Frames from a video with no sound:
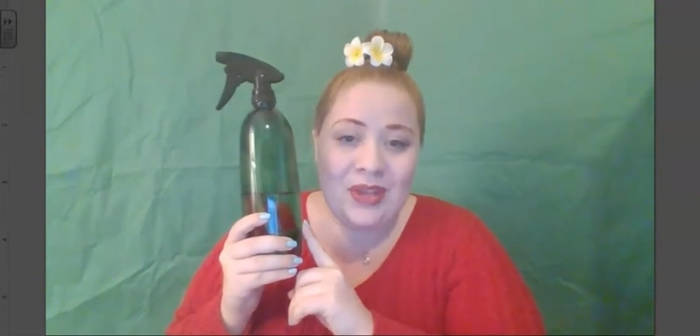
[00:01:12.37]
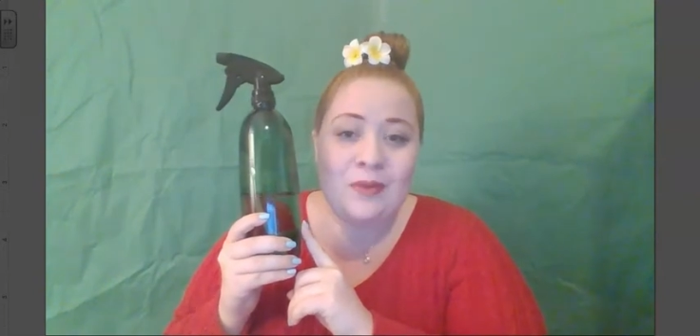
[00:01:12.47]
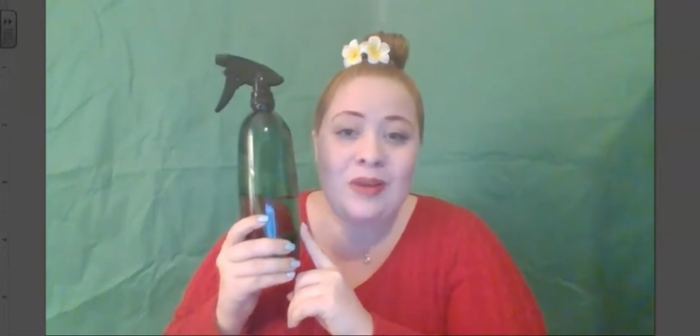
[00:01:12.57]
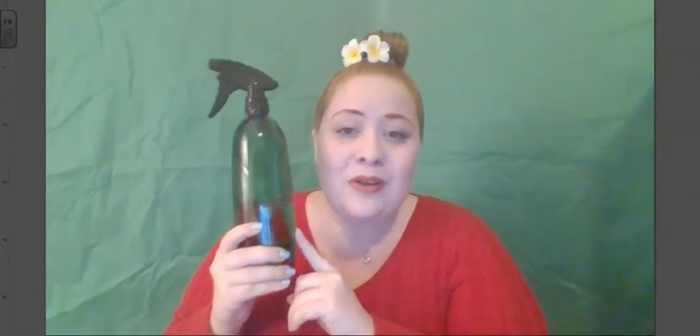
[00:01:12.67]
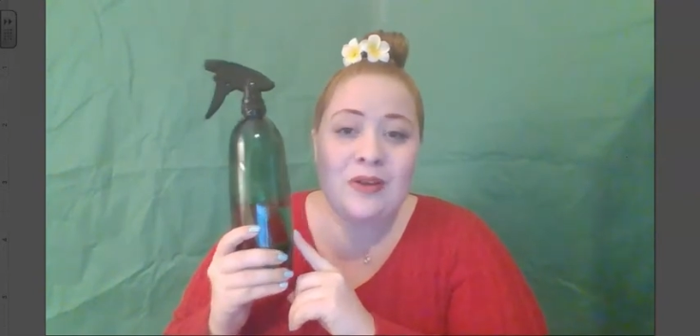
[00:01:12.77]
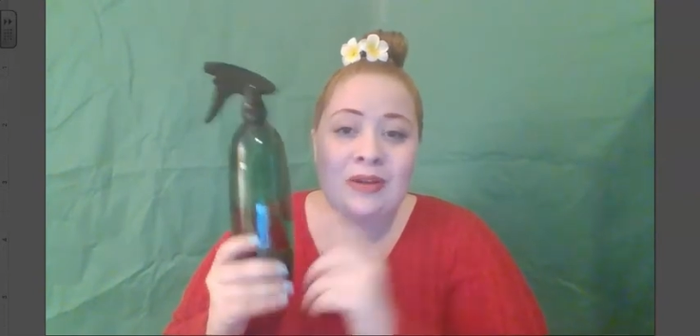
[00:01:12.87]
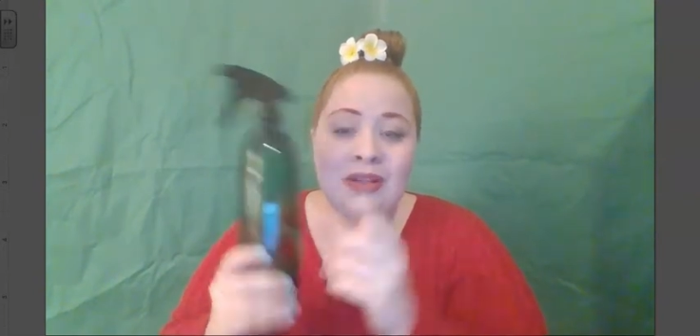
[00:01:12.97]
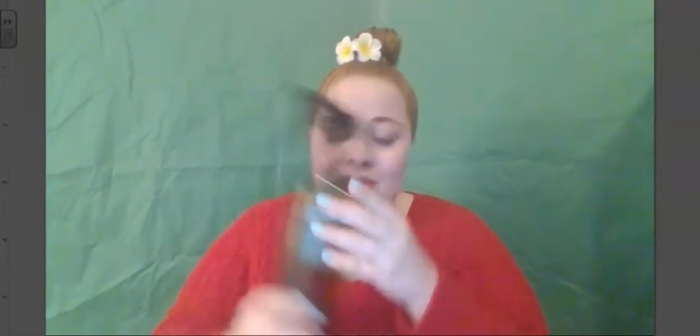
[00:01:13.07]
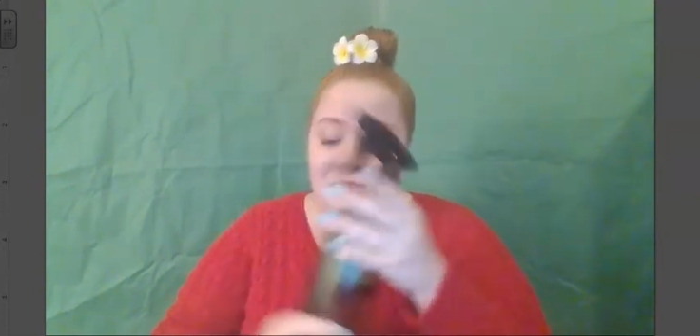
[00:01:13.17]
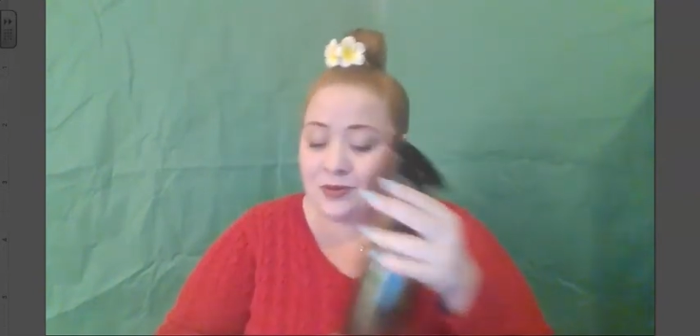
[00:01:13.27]
We are
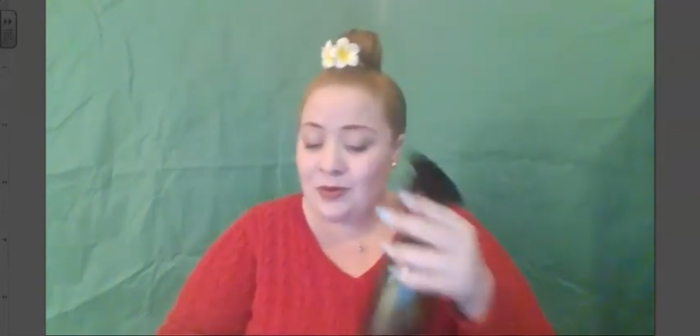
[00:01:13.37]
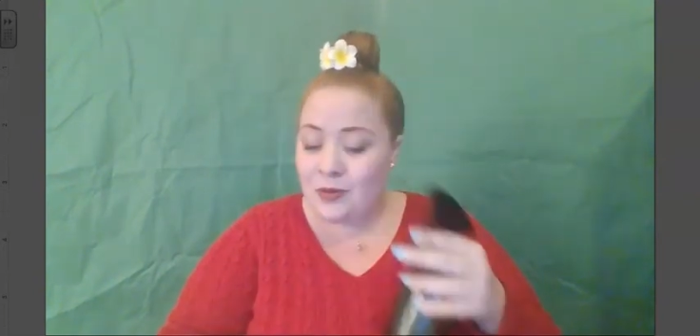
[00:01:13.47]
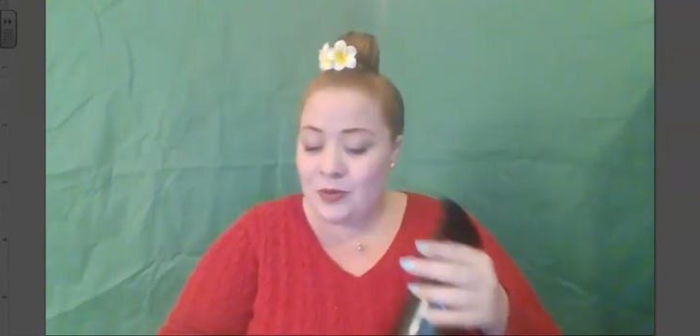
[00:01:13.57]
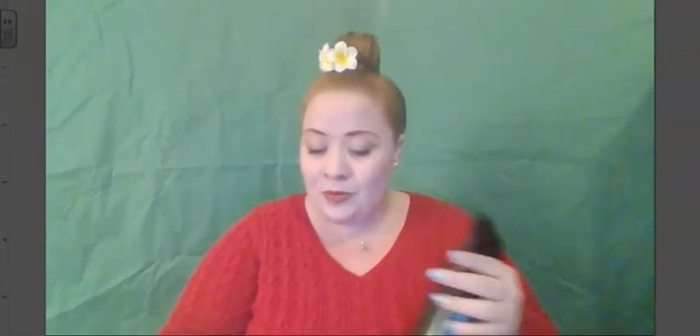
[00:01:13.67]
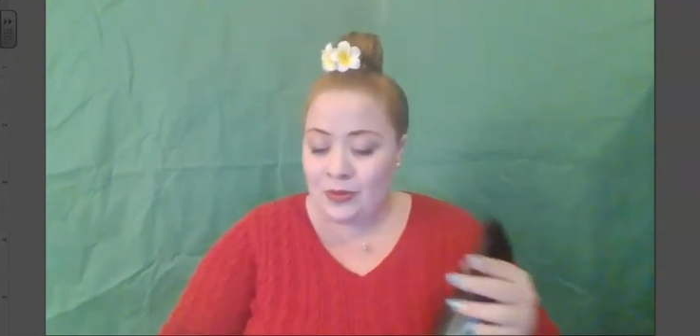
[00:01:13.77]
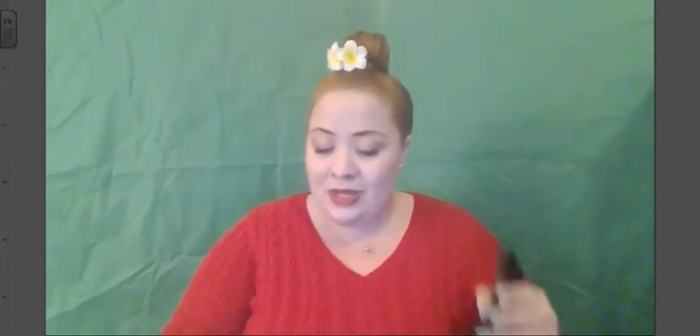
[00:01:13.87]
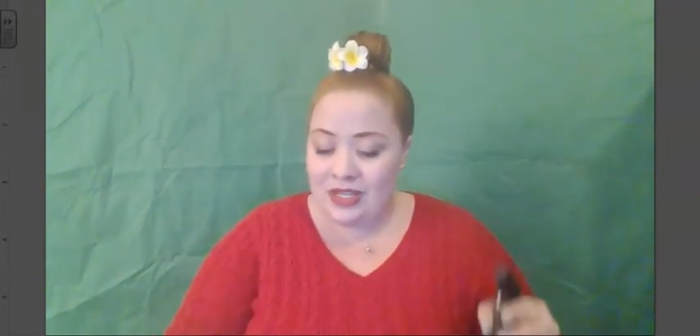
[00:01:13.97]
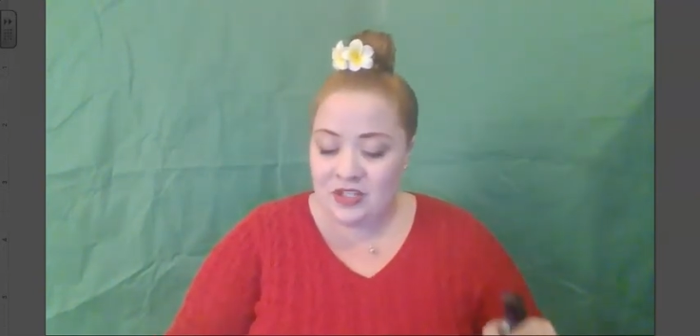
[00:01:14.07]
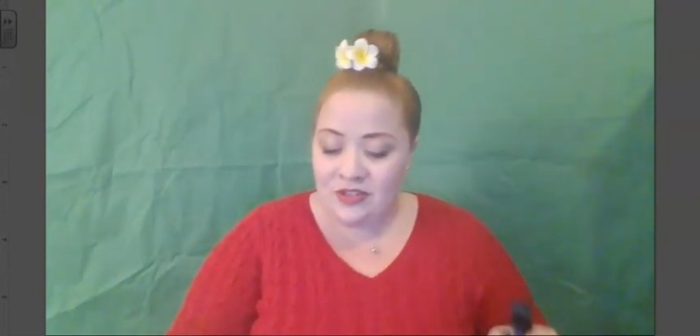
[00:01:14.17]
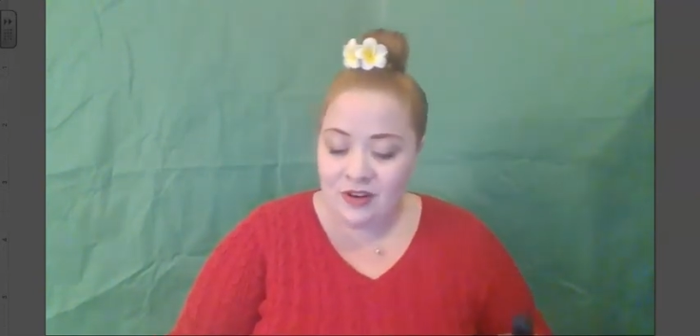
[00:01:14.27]
going to go through
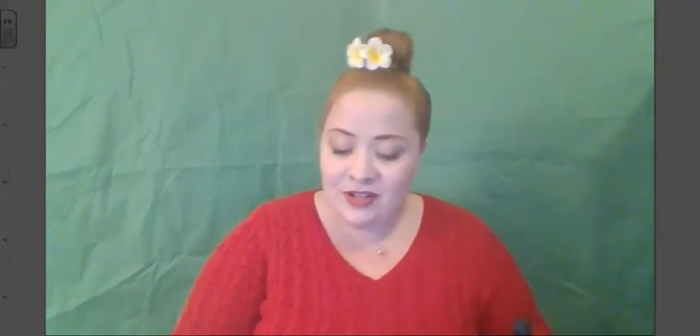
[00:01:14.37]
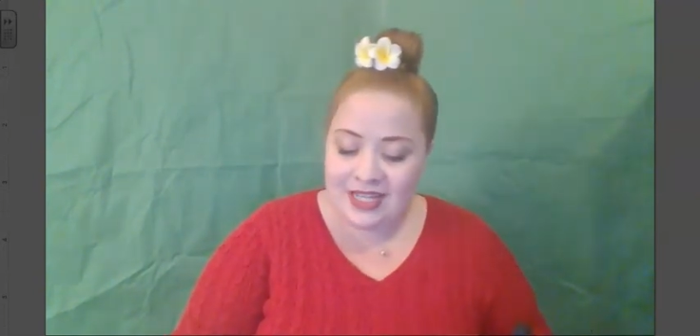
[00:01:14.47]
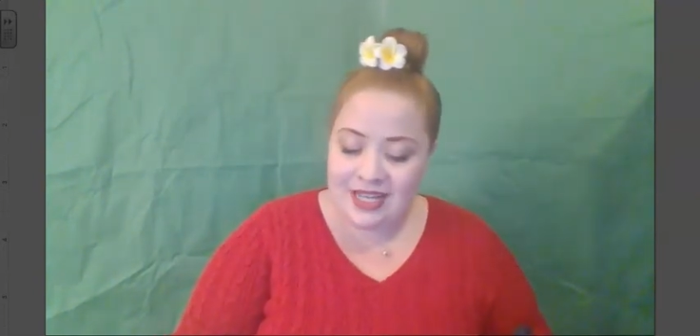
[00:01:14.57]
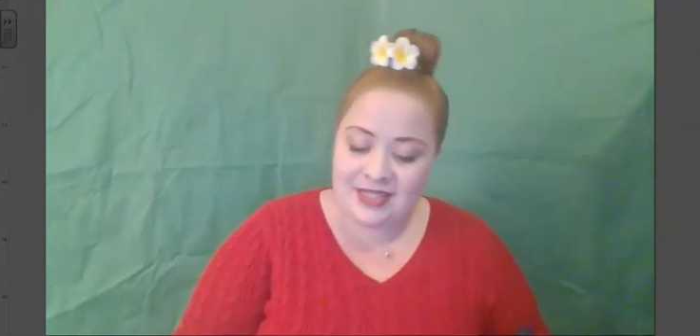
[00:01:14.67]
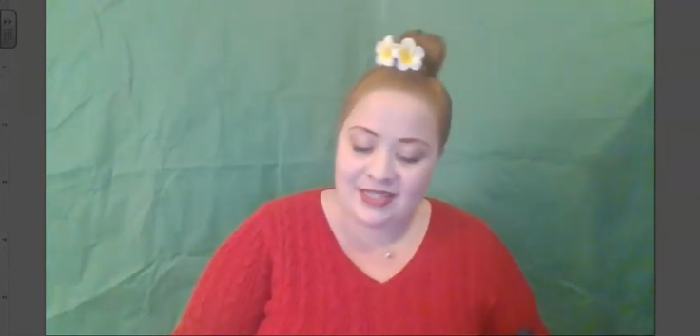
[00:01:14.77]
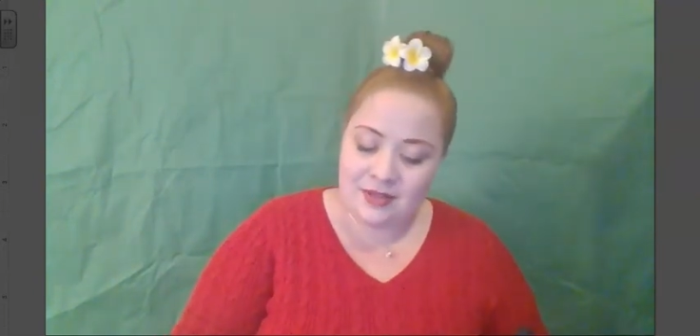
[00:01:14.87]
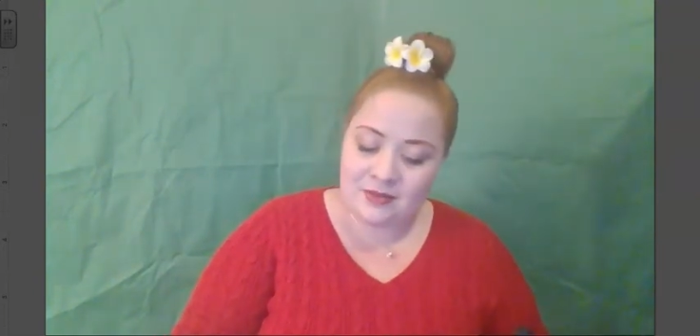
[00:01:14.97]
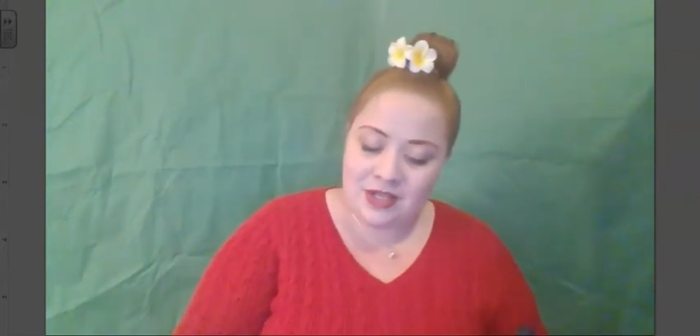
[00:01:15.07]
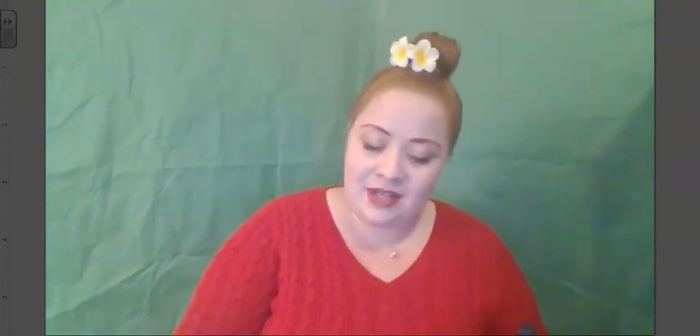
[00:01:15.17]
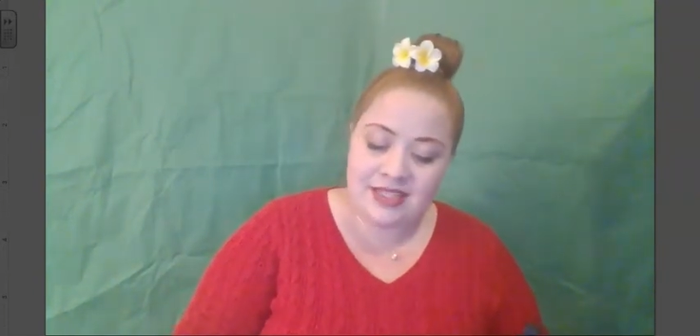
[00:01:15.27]
each of our test
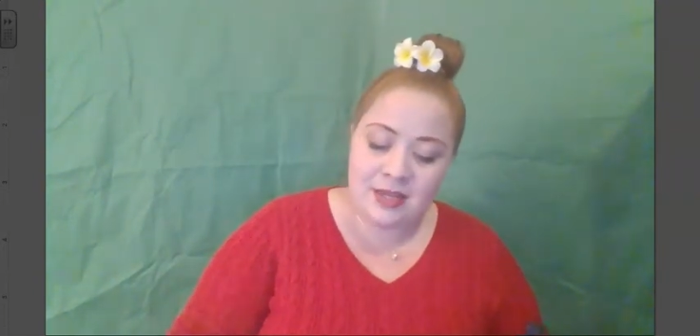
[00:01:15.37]
subjects,